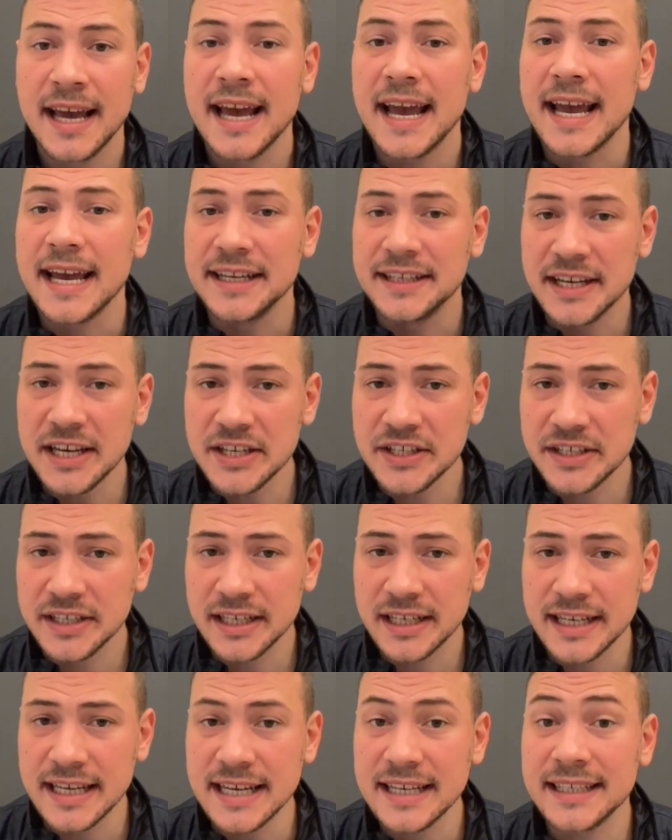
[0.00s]

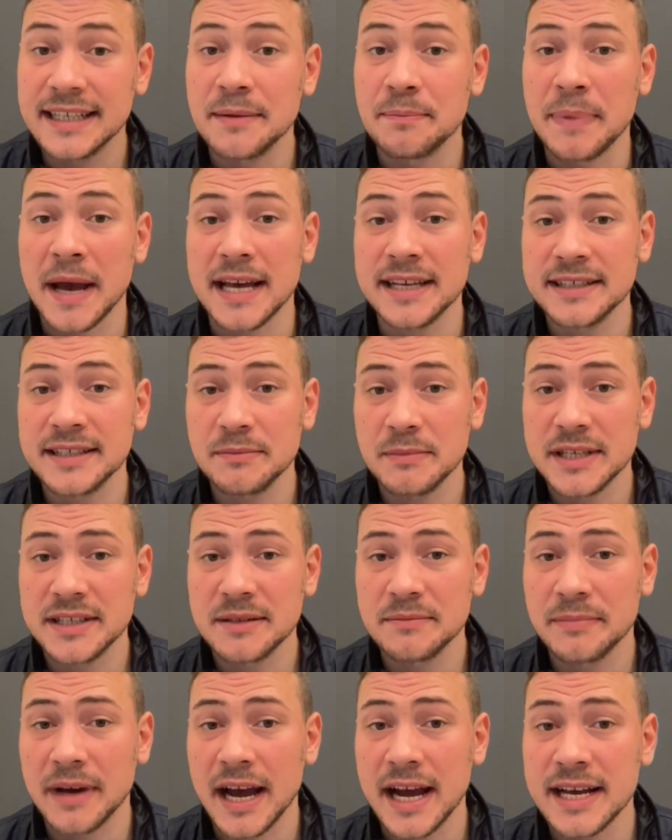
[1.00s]
Additionally, the
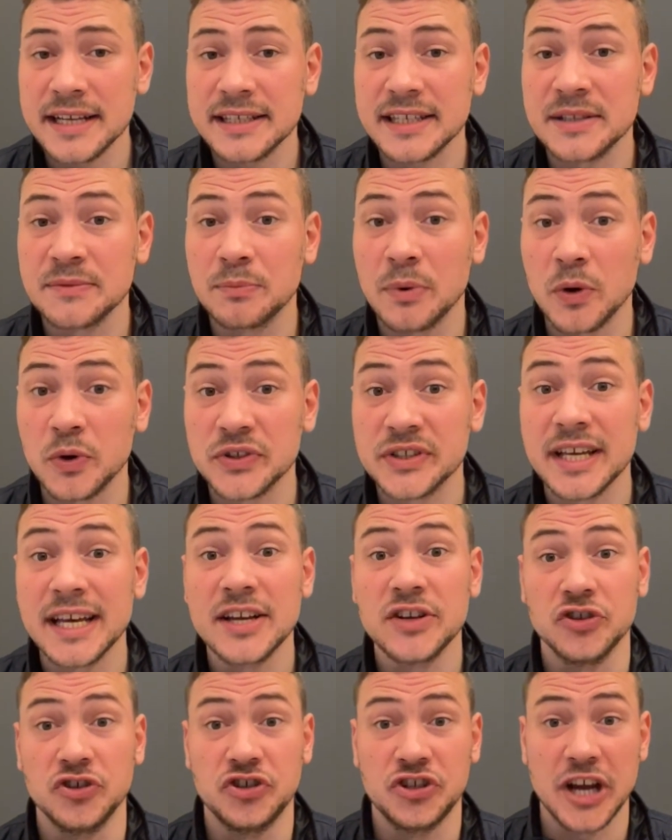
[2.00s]
pessimism bias is both
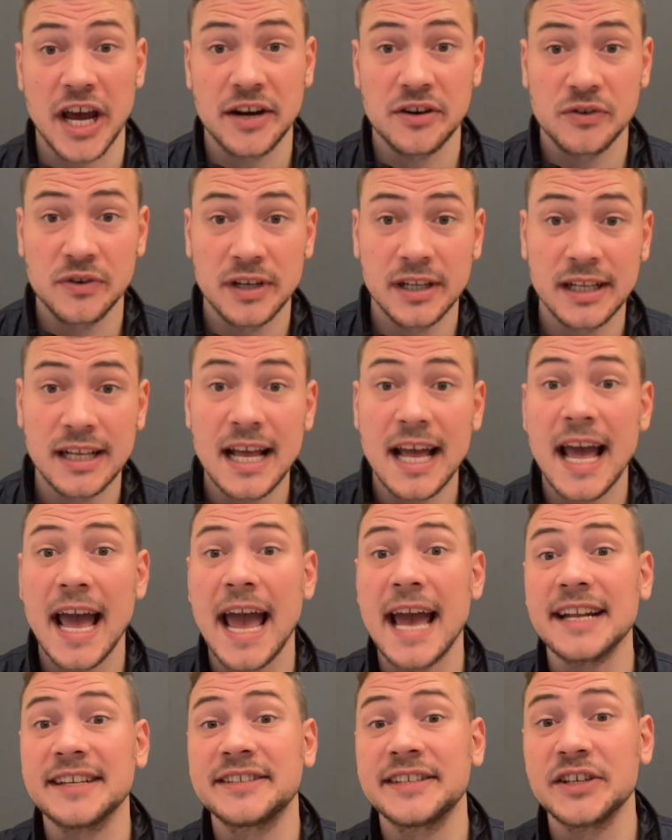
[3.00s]
general
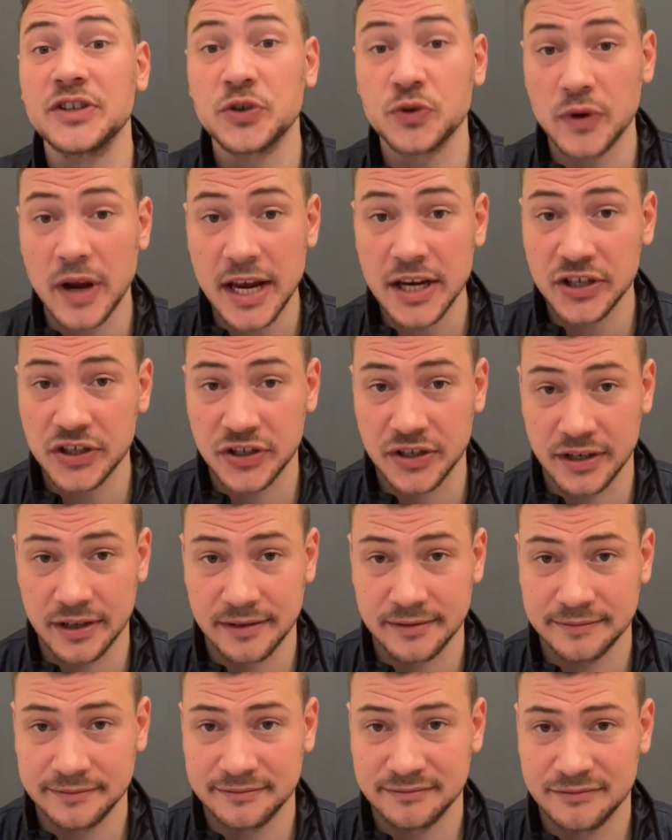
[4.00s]
and situational.
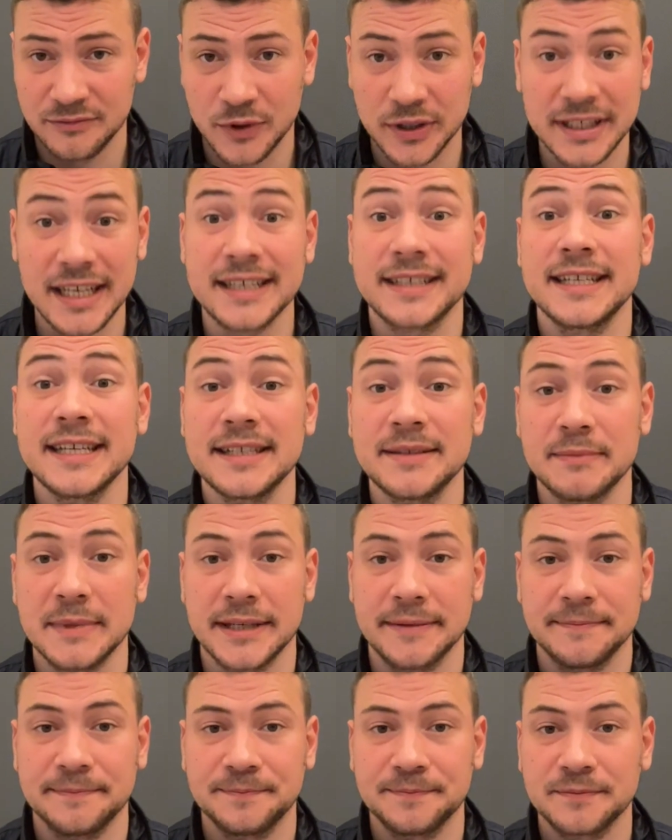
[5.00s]
What does this mean?
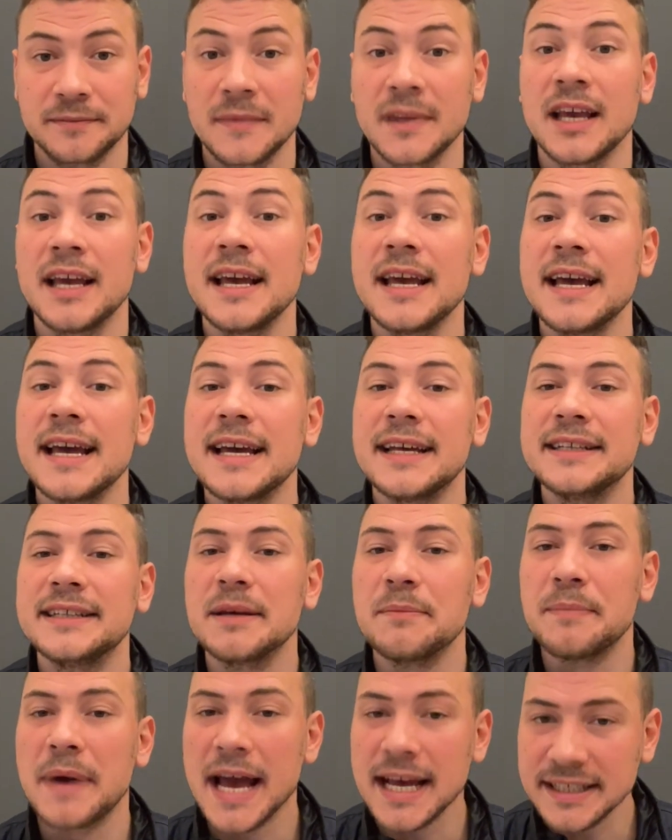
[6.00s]
The
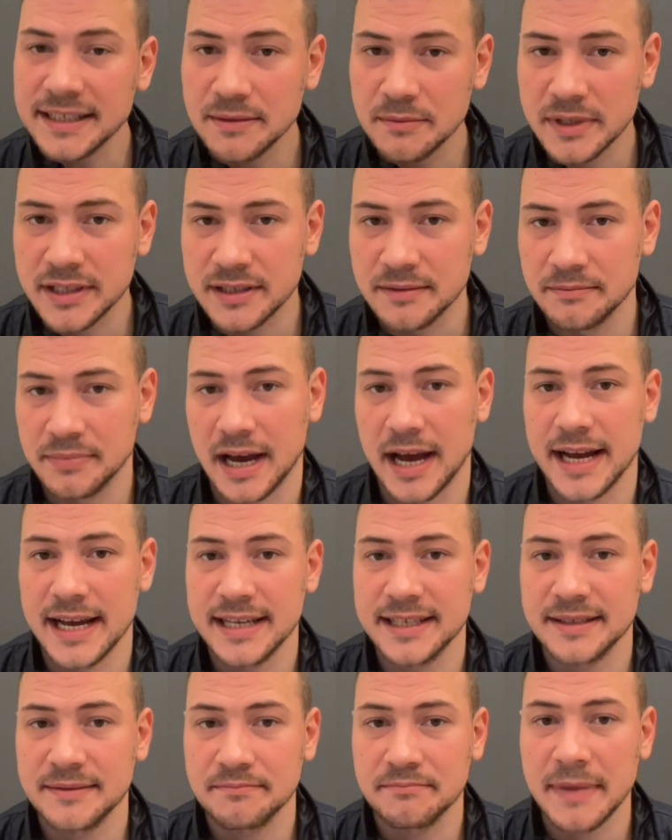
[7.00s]
pessimism
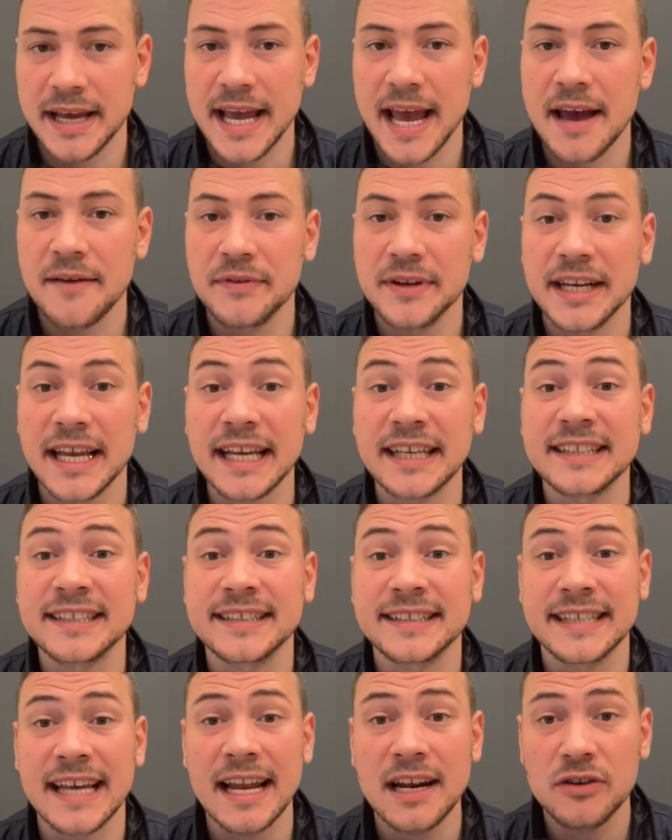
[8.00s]
bias may have an
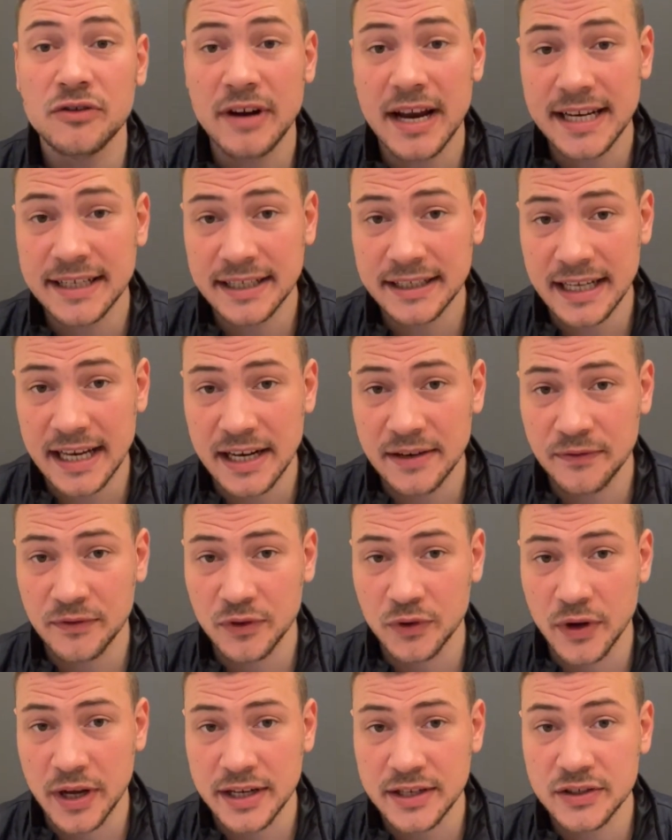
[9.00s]
accelerated
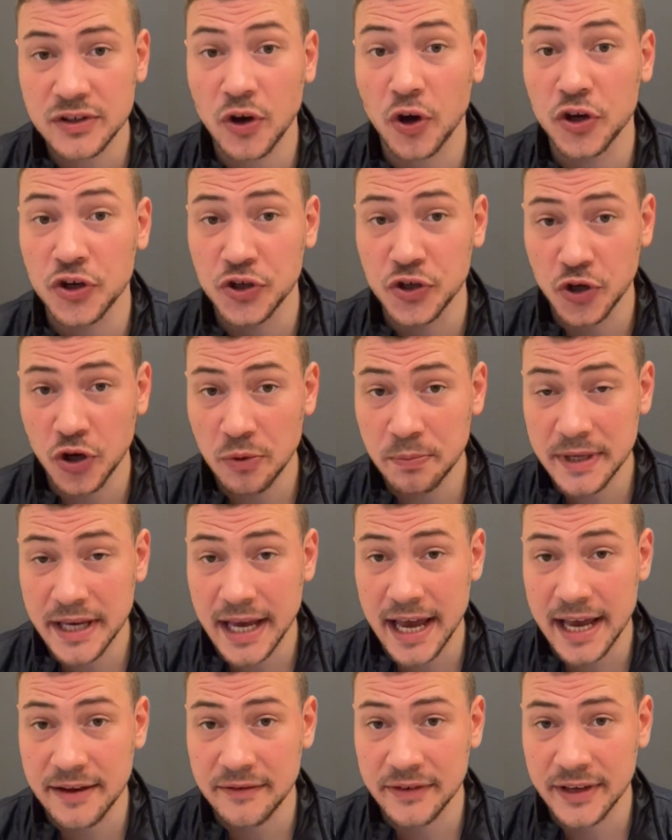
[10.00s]
influence on your
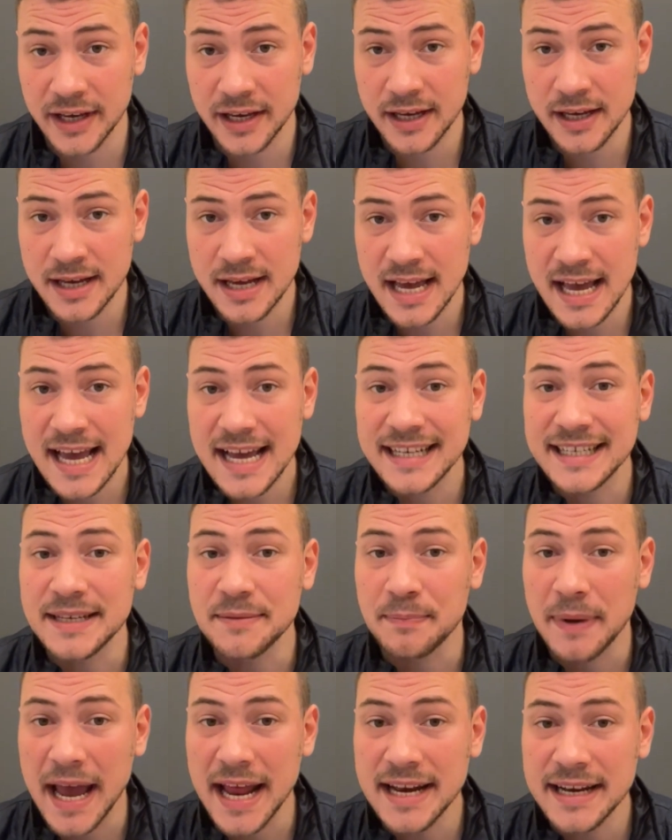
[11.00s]
behavior
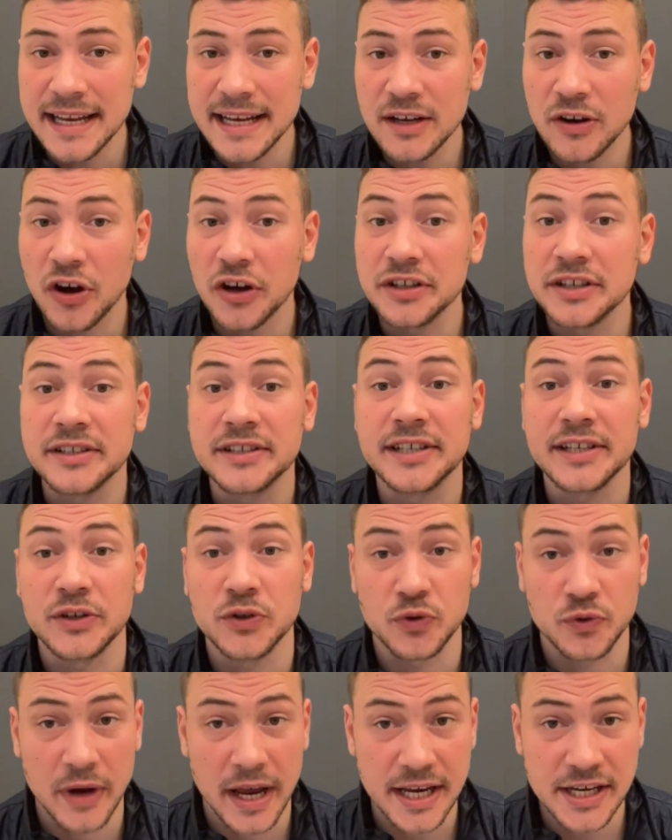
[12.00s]
depending on the
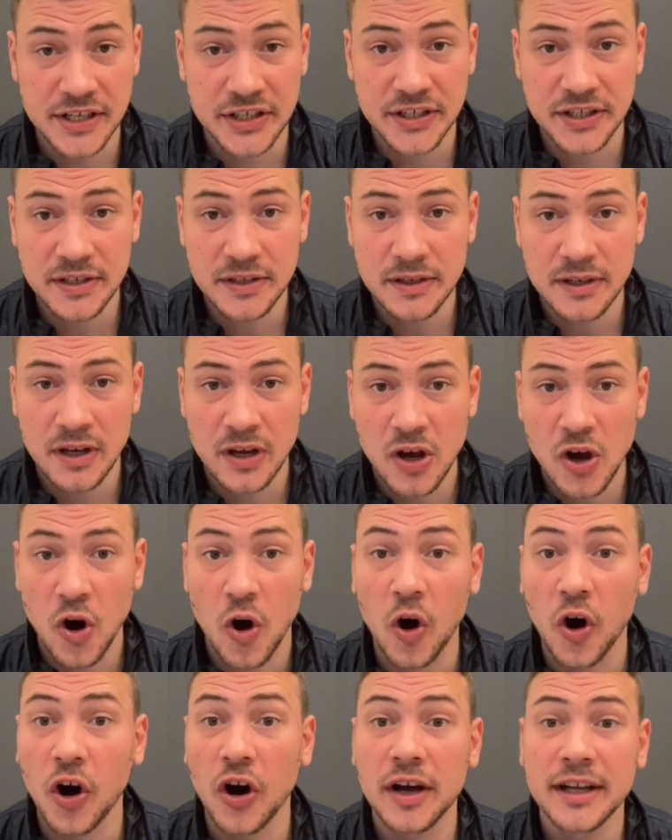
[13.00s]
situation
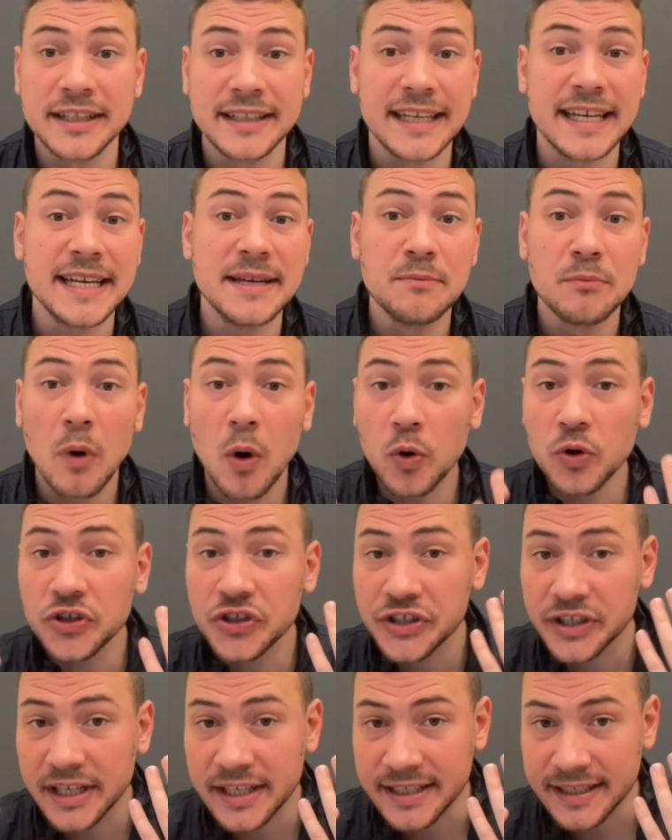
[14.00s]
or the
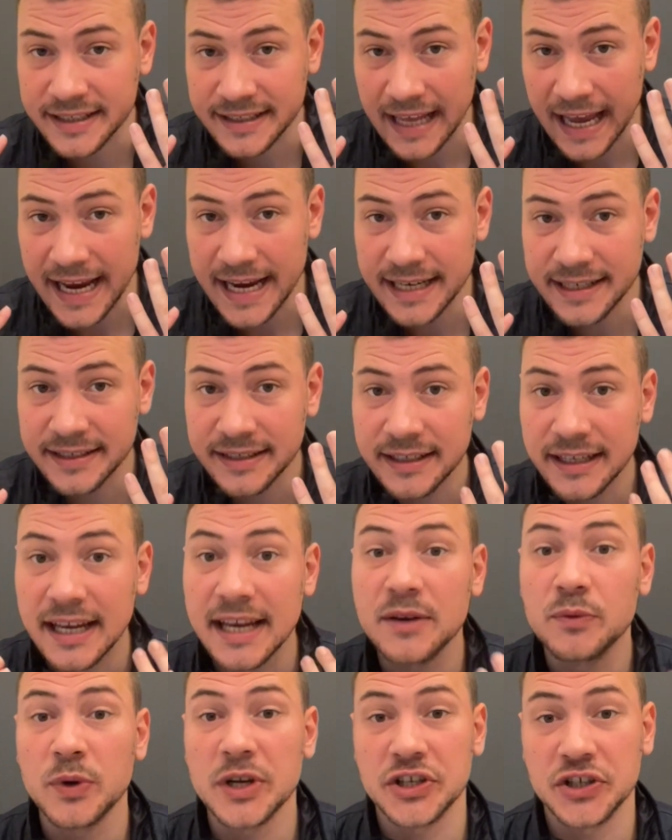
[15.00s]
emotional state
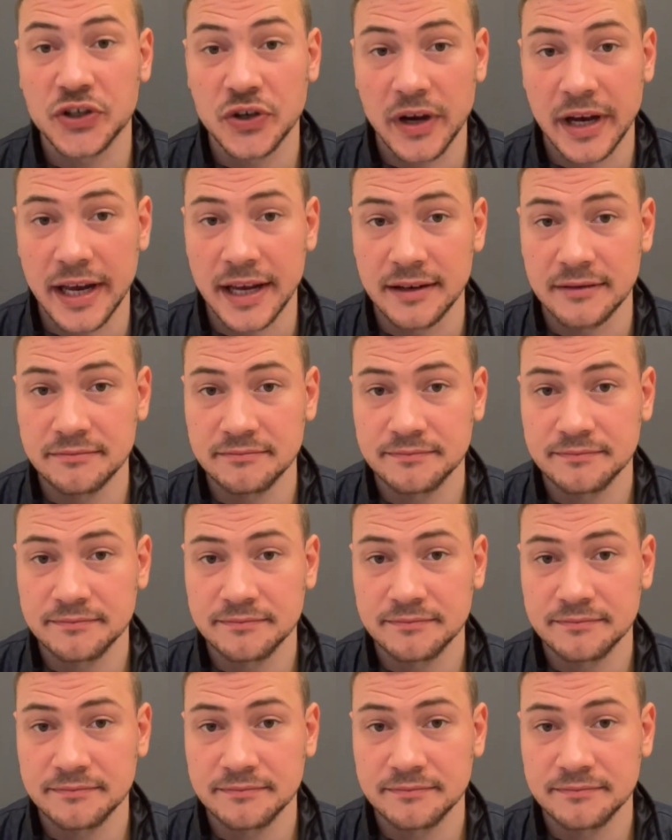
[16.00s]
in which you're in.